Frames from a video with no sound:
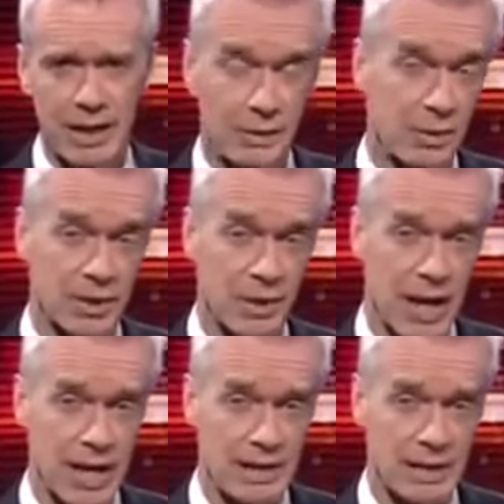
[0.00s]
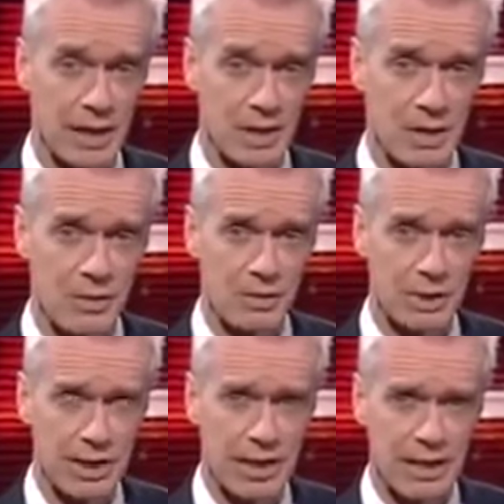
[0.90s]
It also has a new
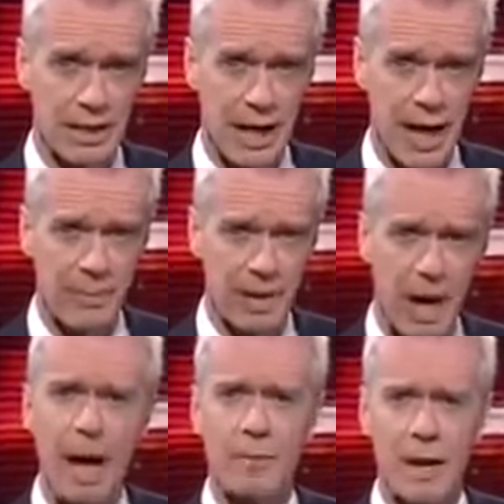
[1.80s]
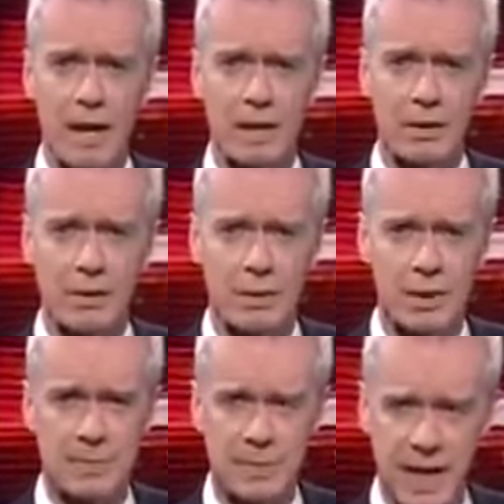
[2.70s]
leader, Abiy Ahmed, who
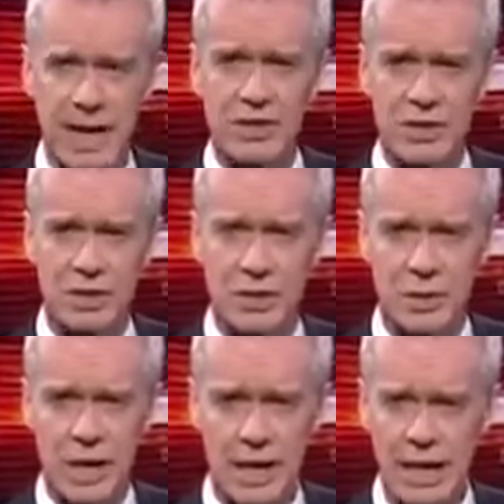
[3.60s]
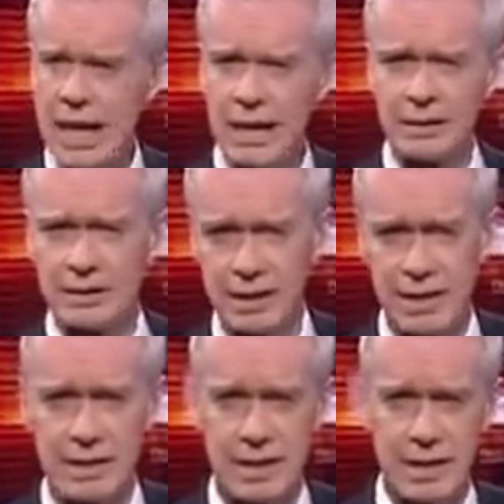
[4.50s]
has pledged to heal
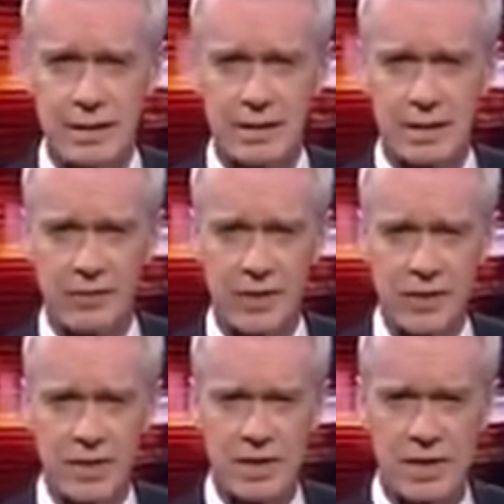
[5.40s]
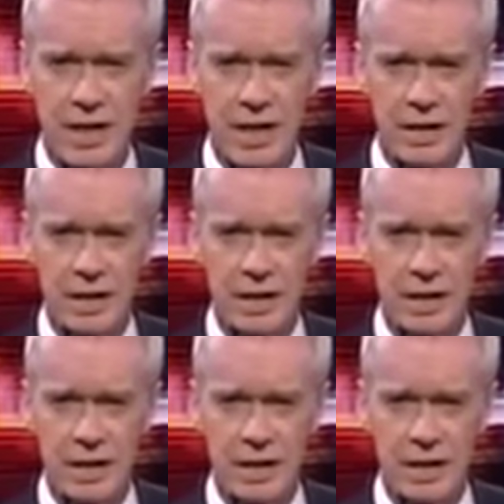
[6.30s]
internal divisions